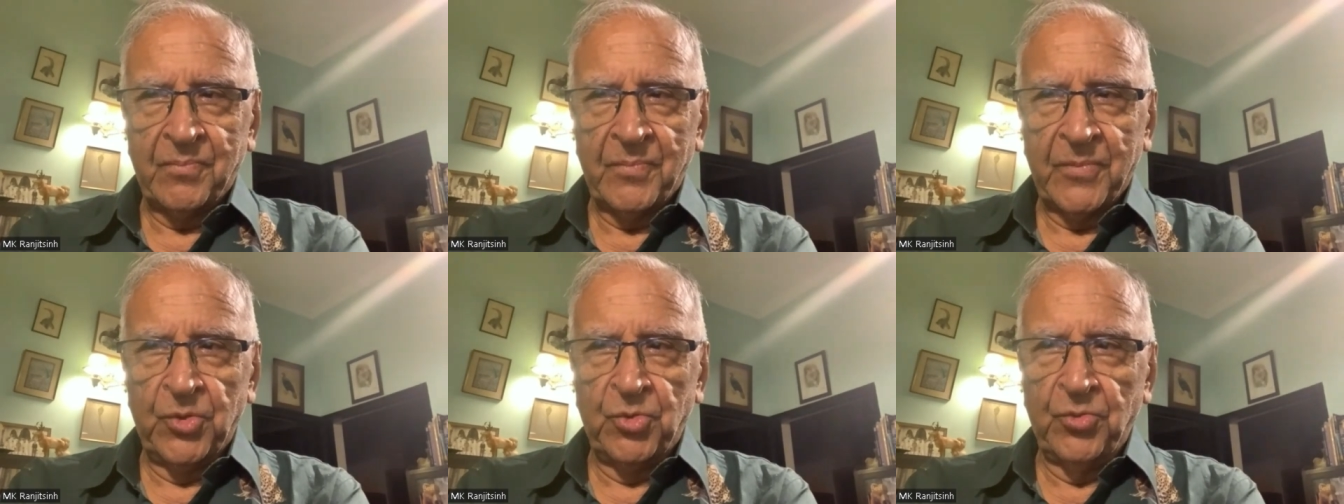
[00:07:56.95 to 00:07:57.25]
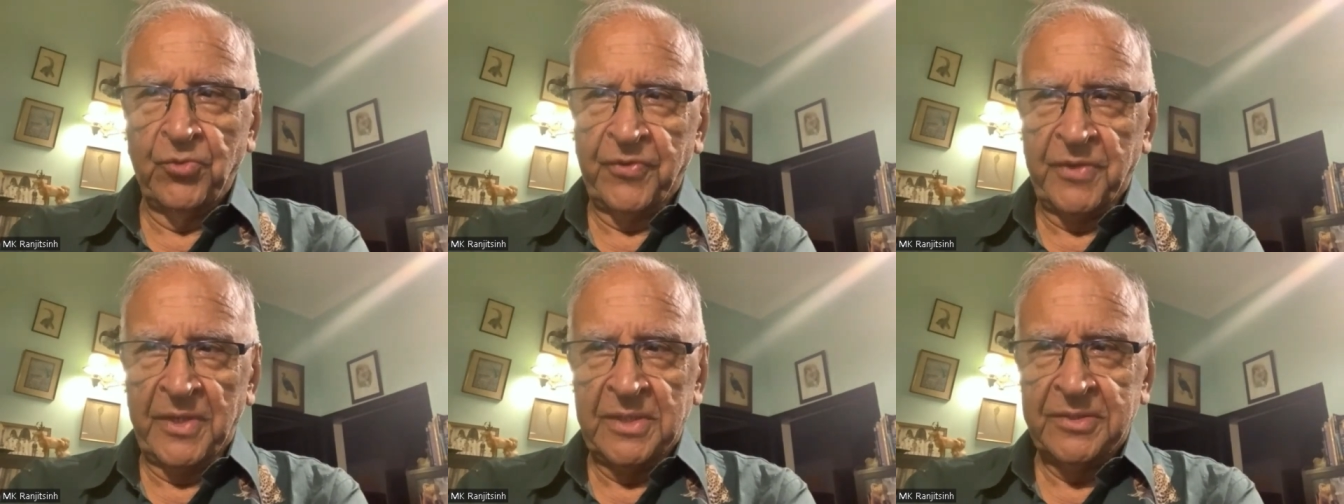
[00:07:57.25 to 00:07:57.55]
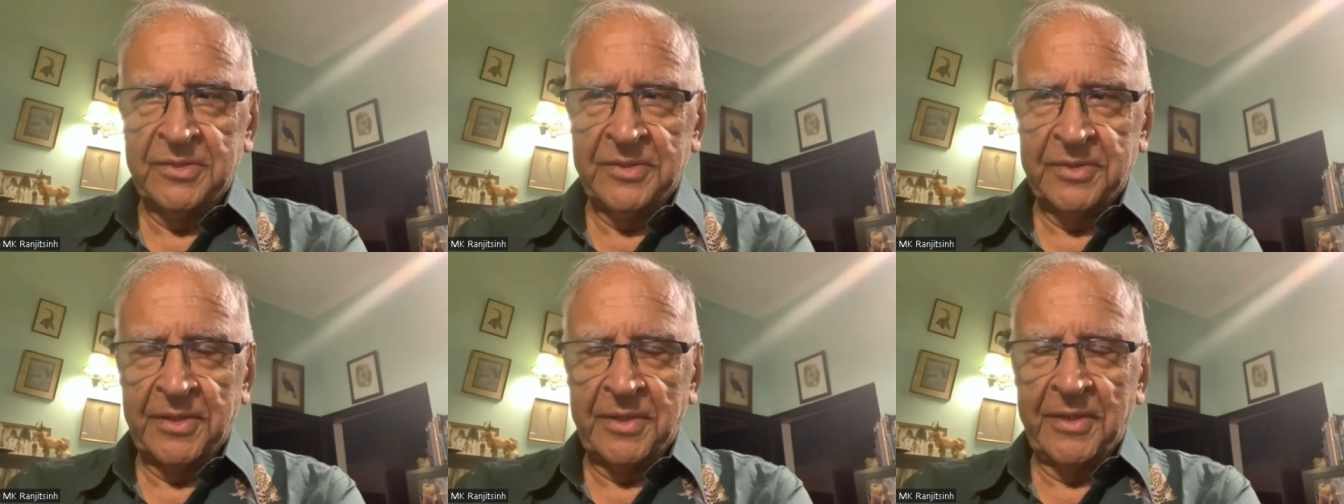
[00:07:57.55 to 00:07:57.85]
you
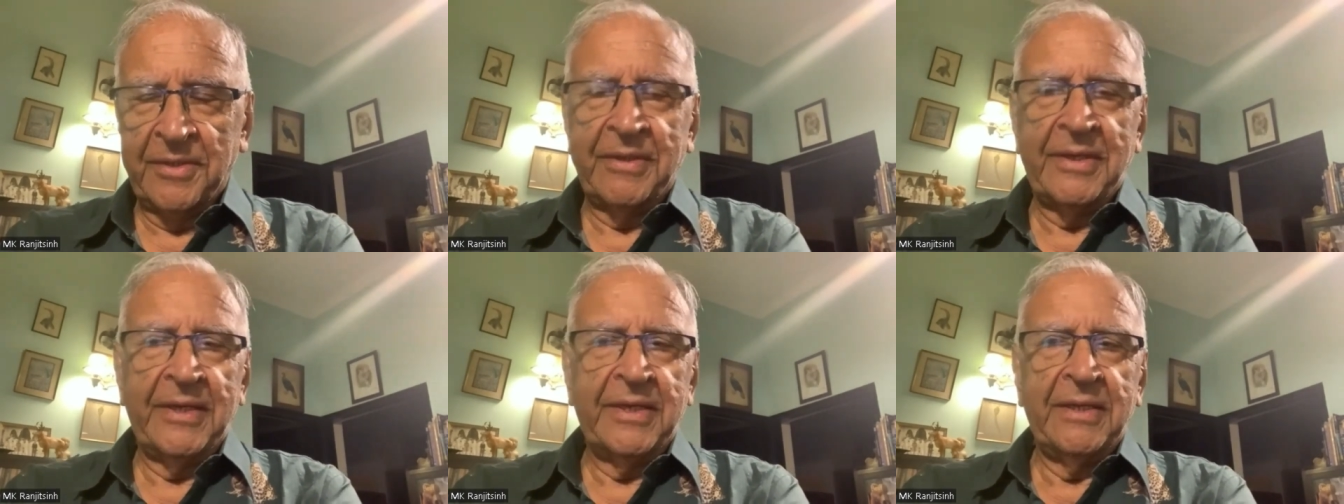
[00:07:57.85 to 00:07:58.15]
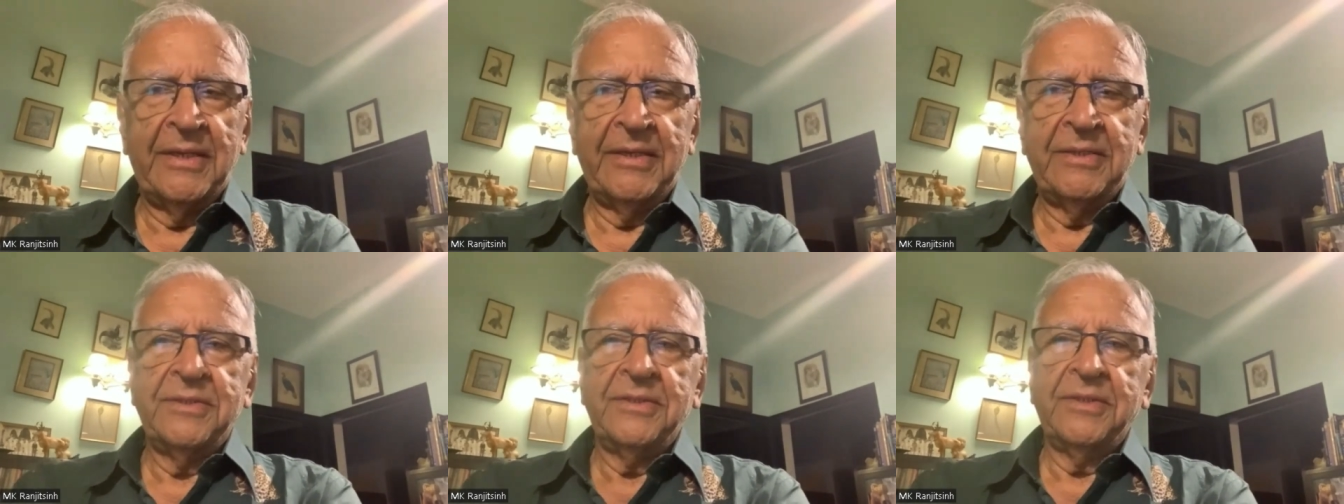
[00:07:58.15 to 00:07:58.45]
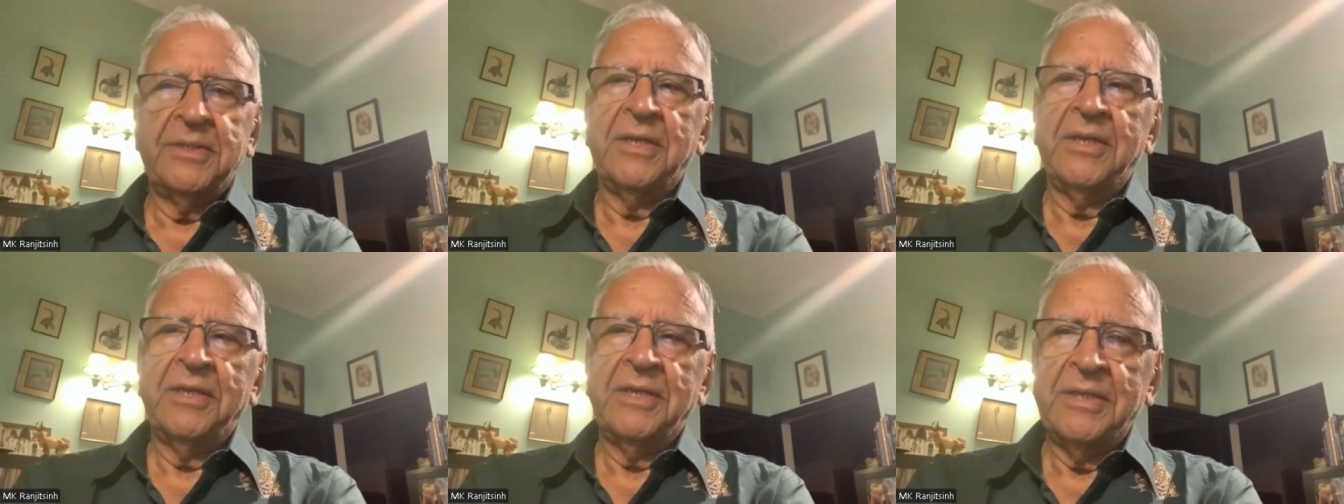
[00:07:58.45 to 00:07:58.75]
first
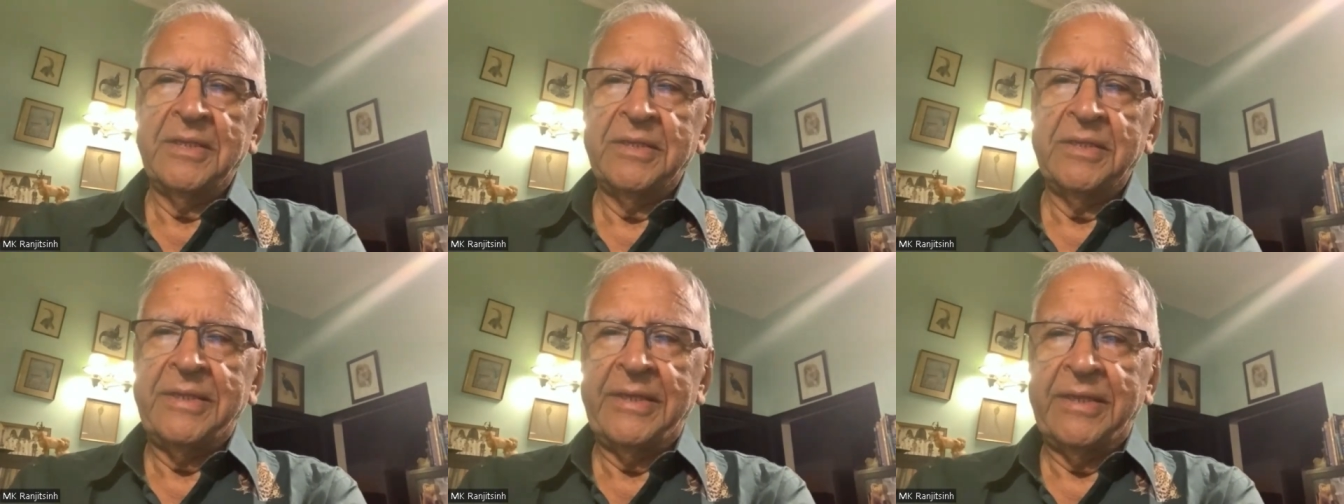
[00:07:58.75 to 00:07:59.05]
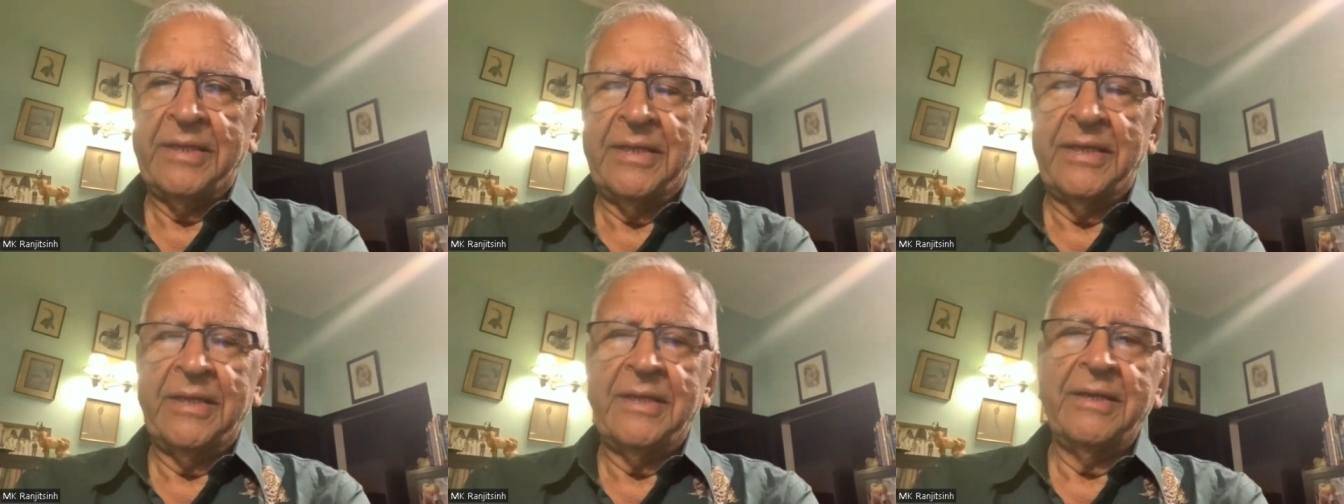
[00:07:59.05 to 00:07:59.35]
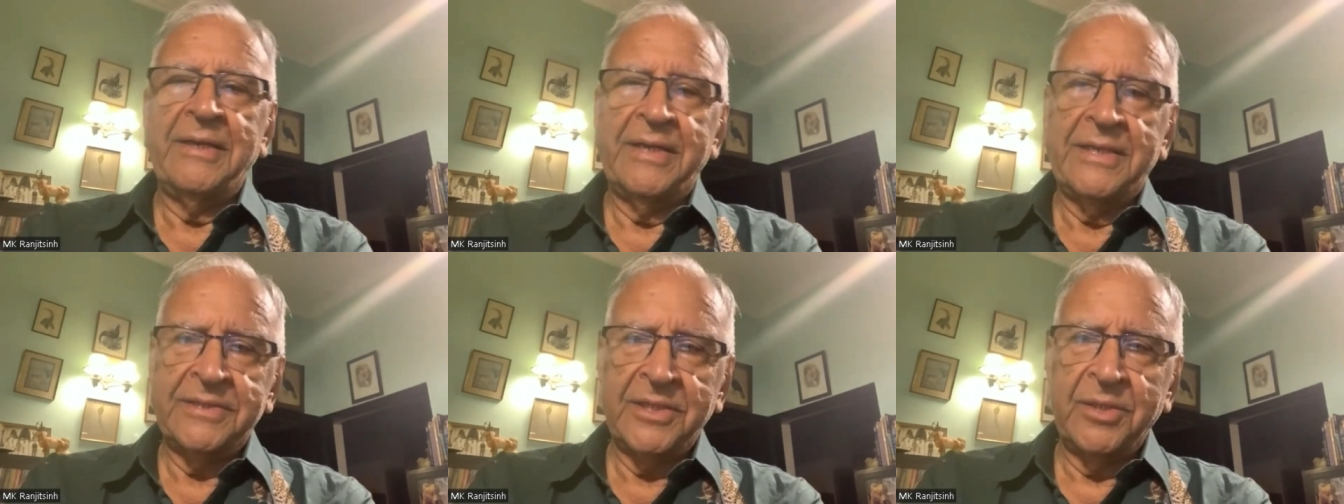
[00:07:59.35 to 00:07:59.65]
release
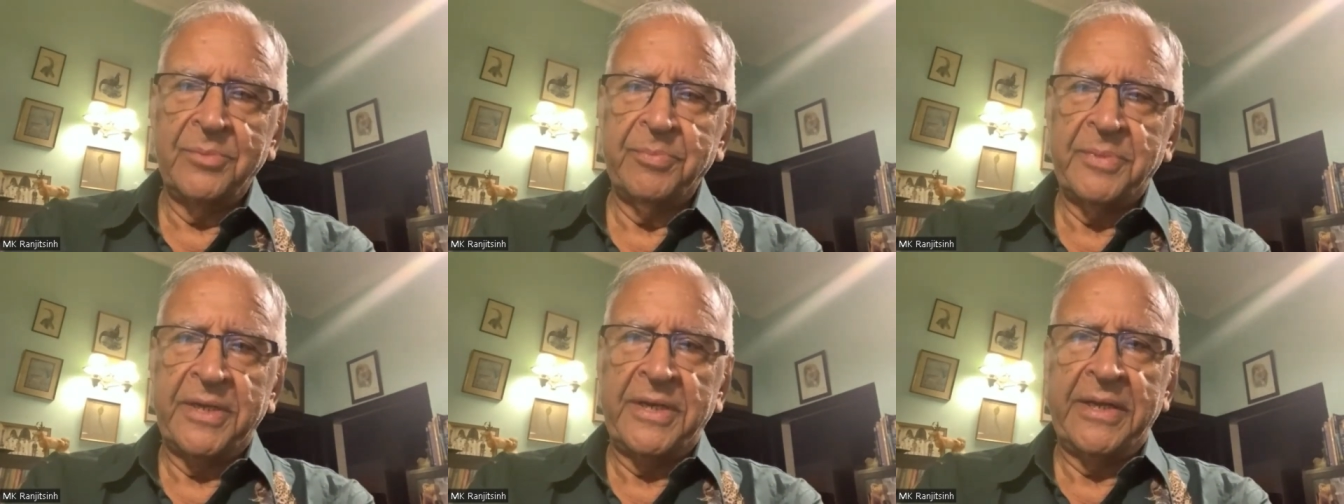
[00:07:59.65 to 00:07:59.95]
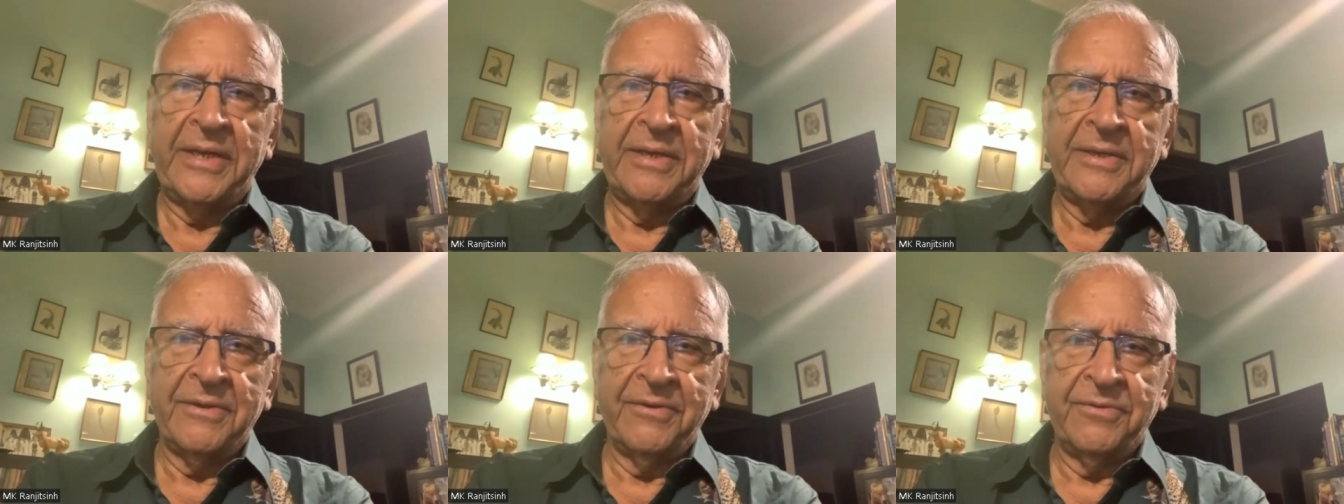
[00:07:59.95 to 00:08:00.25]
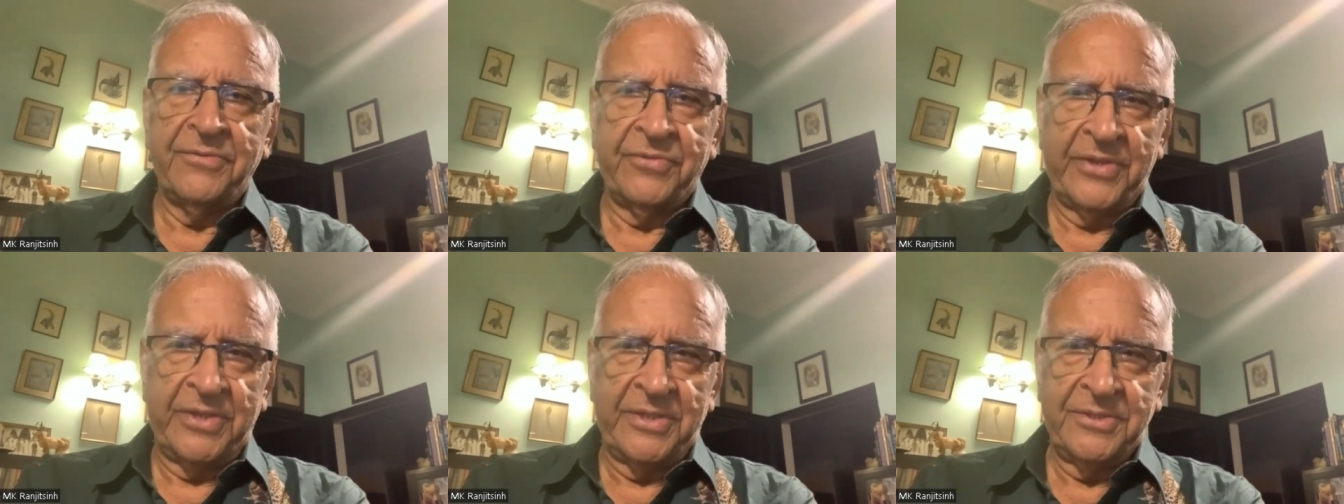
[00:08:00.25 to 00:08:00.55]
the lesser predator
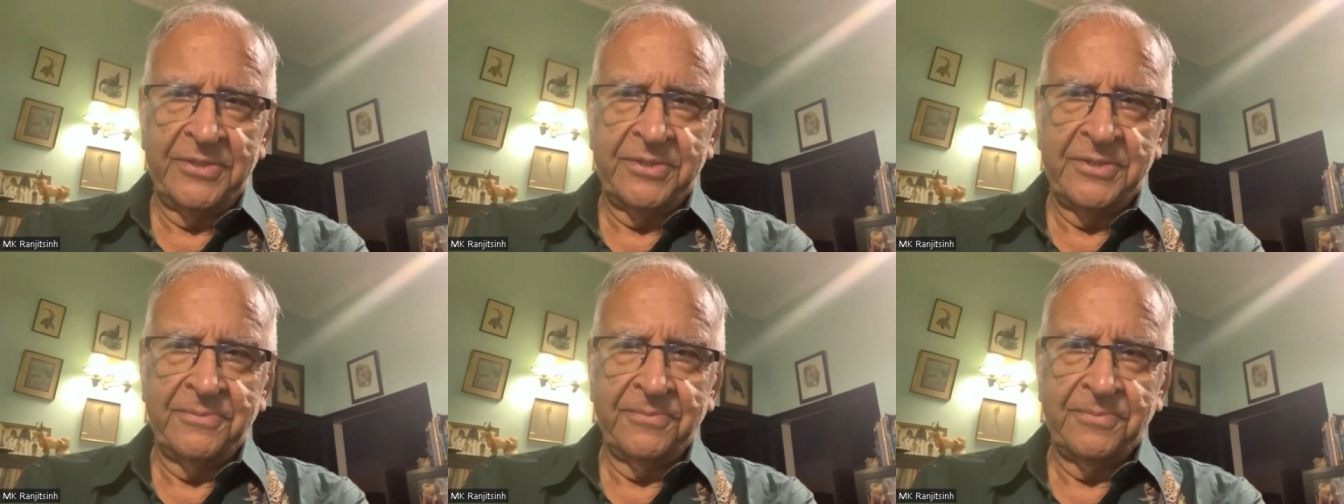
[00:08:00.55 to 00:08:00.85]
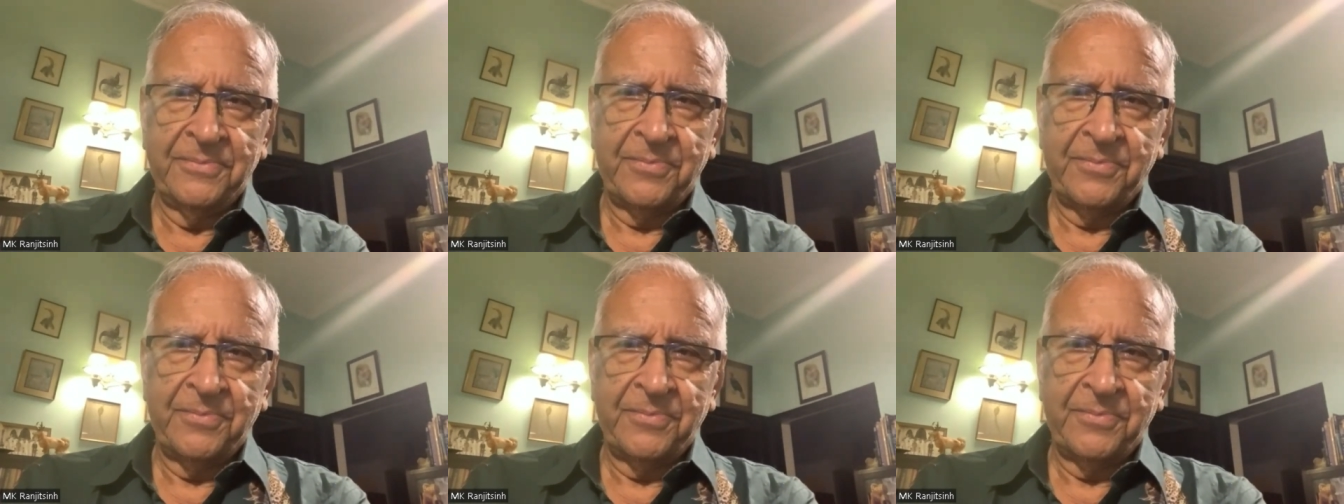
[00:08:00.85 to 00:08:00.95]
first.